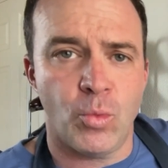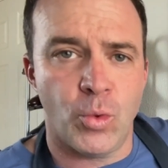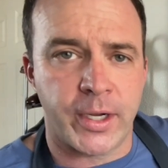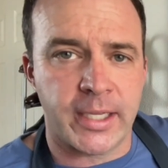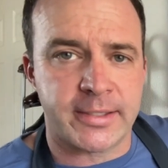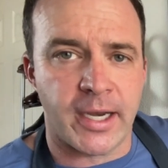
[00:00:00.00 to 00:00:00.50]

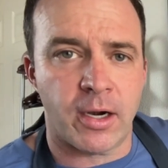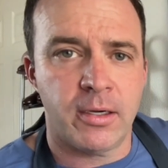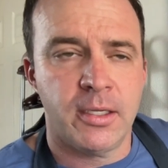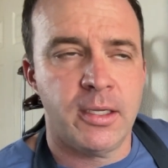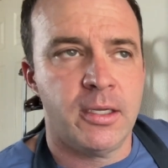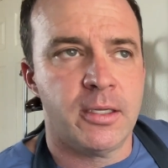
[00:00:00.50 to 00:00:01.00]
get there.
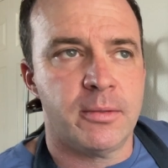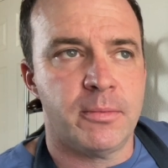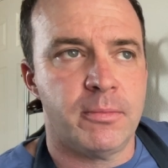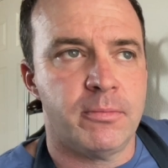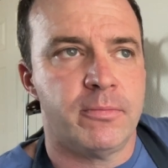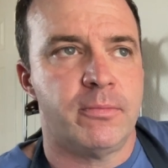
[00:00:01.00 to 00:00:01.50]

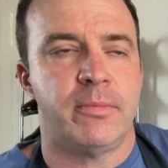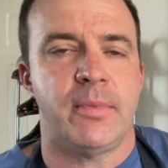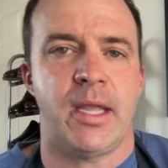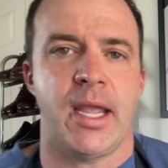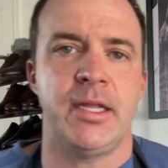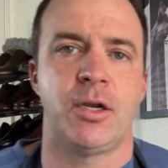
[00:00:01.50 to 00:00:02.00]

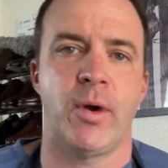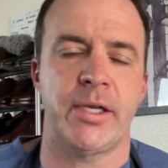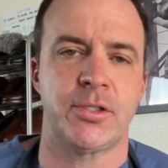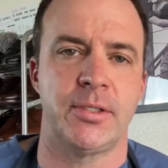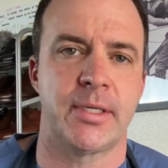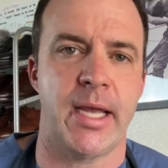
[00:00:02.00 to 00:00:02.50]
Any
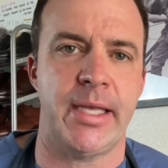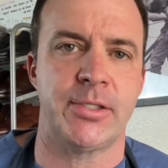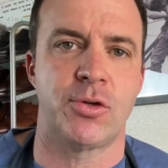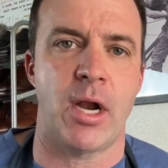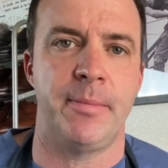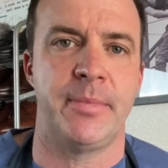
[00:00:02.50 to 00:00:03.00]
questions, guys,
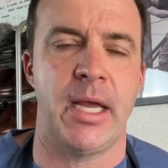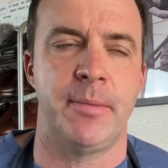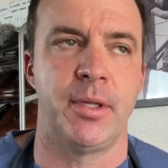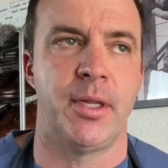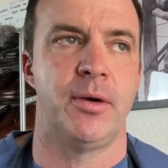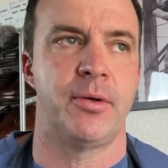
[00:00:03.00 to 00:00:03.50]
drop them down
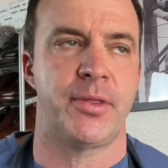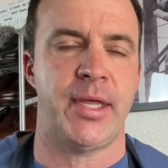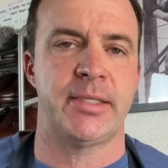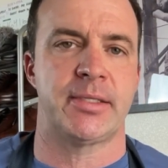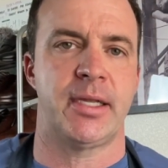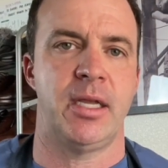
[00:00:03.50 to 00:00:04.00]
below.
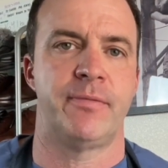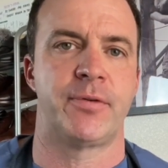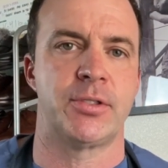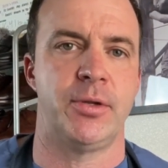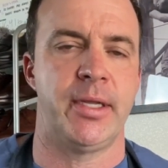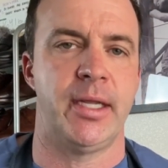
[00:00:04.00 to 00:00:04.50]
Thanks again for
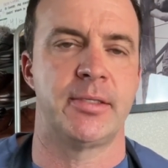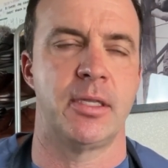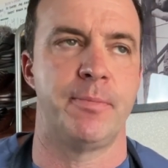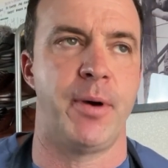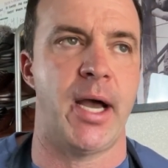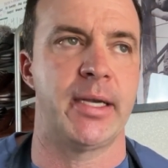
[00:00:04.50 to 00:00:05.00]
tuning into the
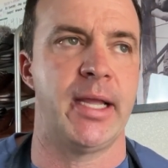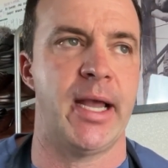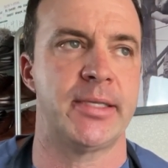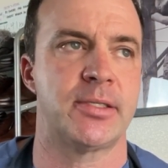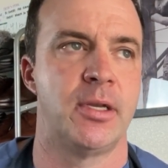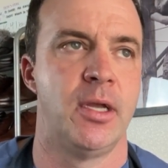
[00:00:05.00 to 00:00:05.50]

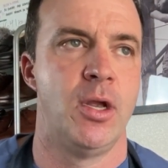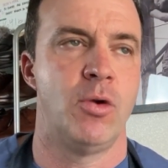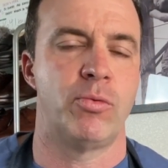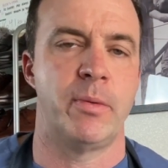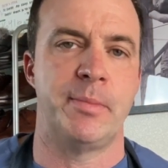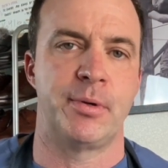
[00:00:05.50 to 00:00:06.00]
podcast.
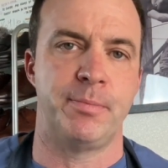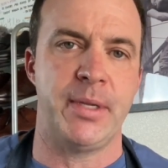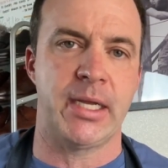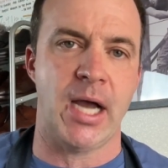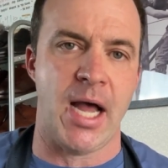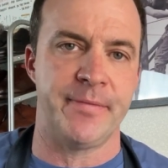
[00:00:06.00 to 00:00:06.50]
Remember, be
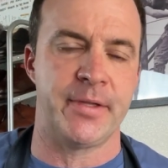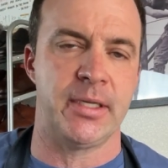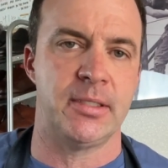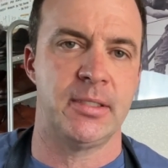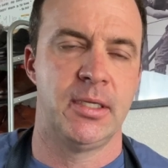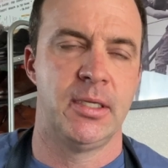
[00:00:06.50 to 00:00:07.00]

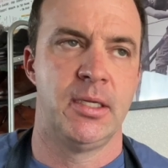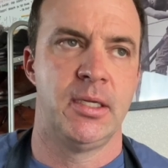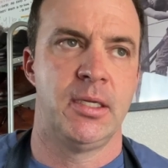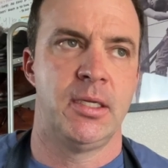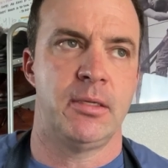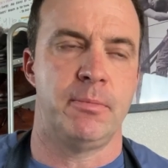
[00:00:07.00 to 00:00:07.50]
confident.
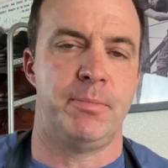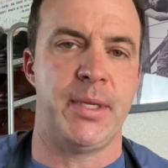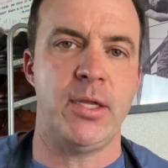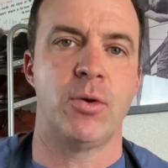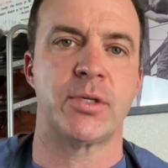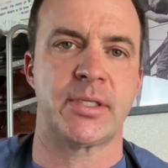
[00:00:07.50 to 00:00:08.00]
Be
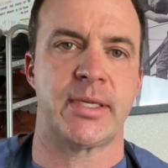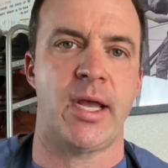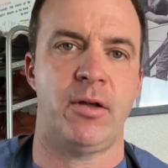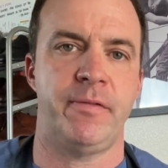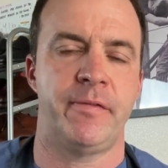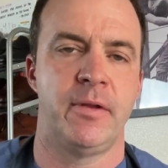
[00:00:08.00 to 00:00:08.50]

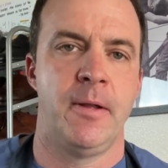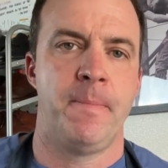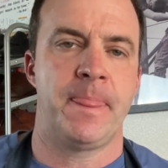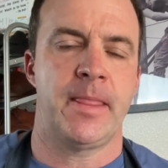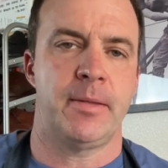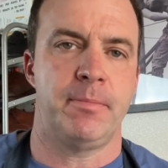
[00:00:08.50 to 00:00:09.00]
yourself,
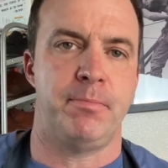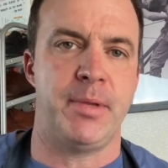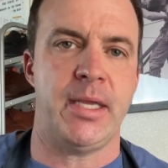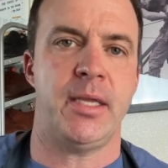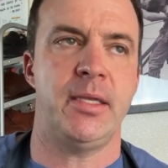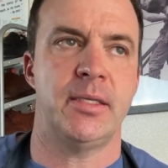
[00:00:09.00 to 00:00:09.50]

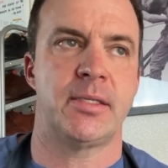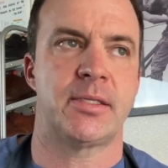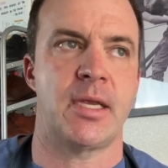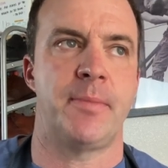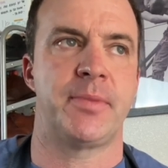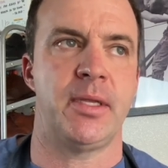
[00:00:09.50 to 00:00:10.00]
be
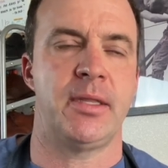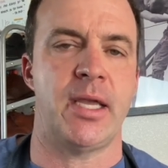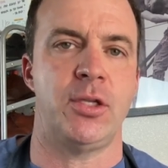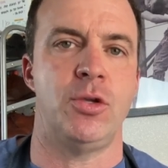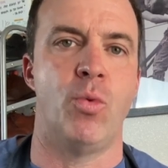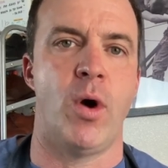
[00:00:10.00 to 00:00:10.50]
something that
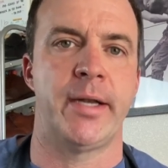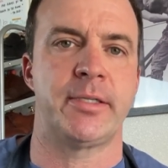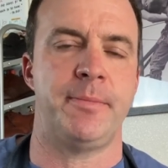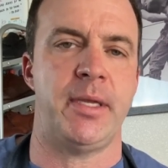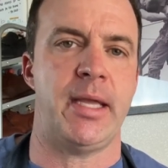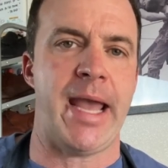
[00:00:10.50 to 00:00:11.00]
you want to
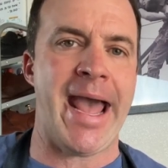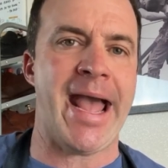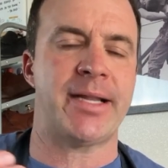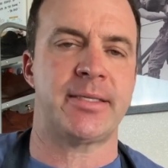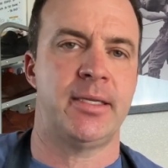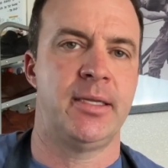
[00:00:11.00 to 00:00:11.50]
be,
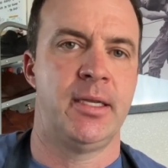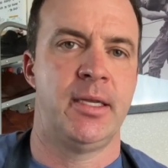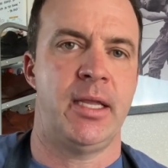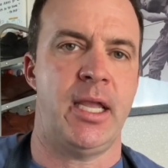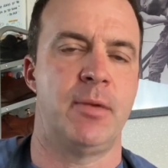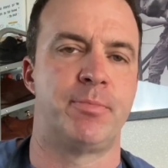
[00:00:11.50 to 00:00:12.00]
act and